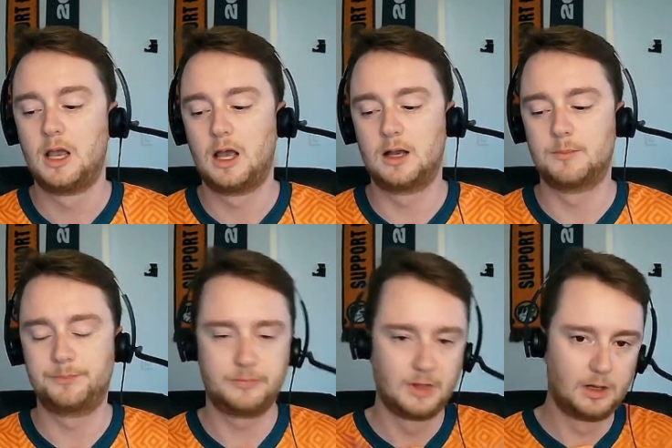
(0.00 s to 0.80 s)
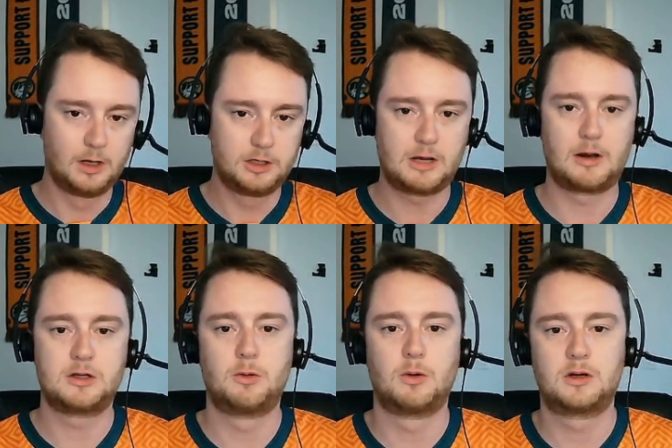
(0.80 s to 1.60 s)
Um, shout
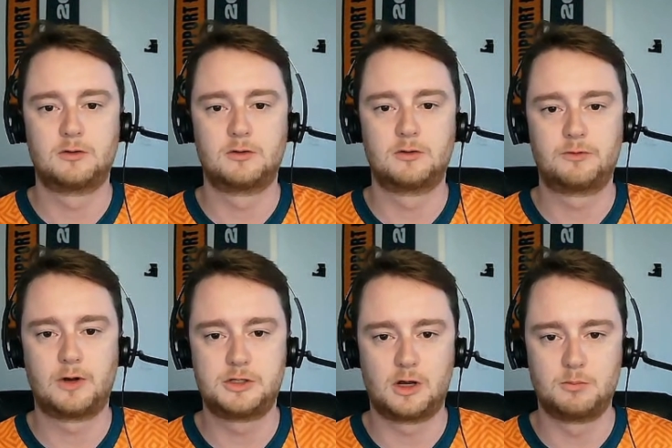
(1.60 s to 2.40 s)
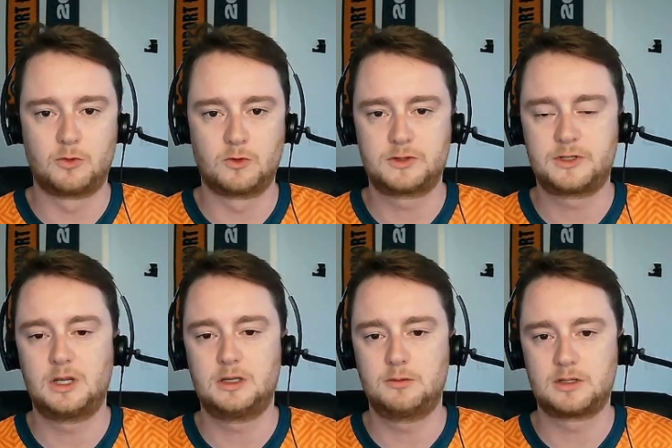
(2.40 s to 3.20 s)
out to our good friend John
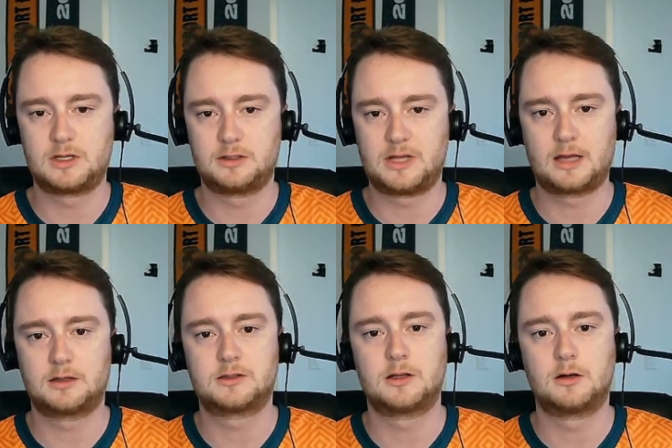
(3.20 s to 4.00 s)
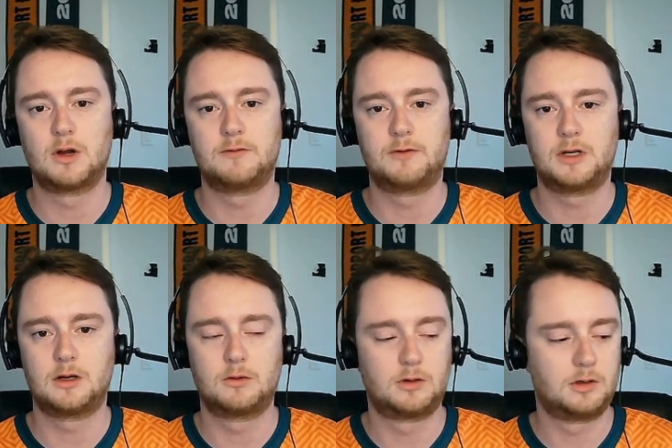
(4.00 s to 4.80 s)
Morrissey at USL Tactics did a great
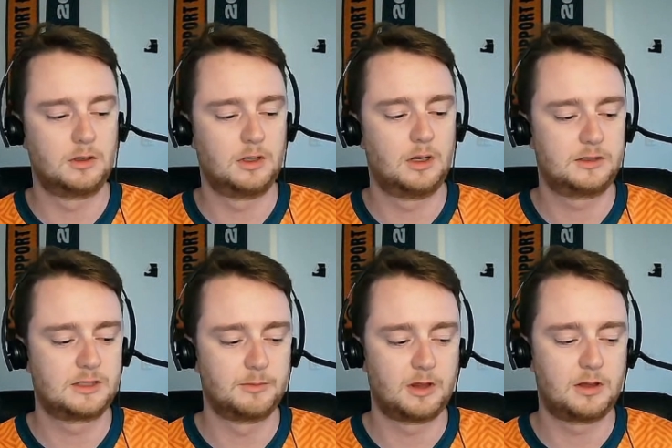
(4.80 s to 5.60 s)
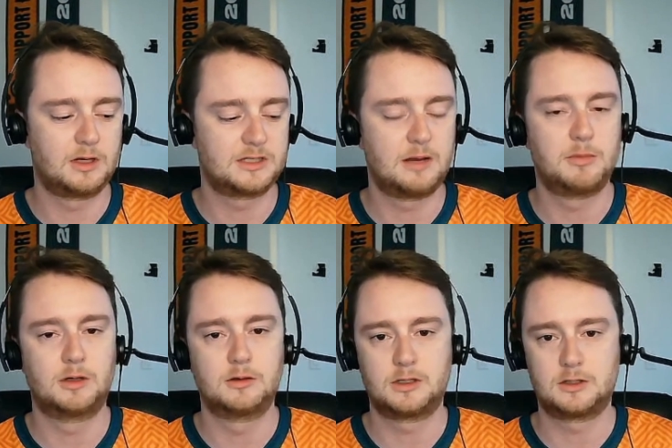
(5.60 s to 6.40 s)
video on uh, some of the things Nate
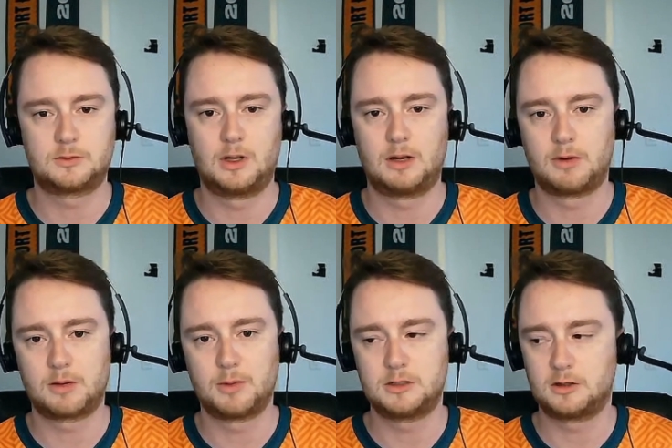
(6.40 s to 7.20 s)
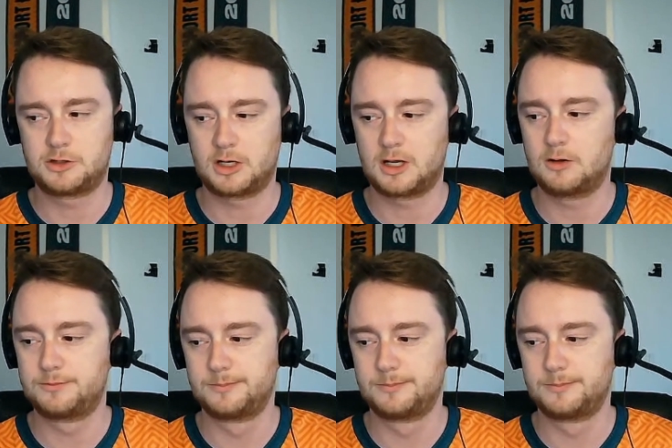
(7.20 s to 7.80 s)
Miller did as well. I recommend you all check out.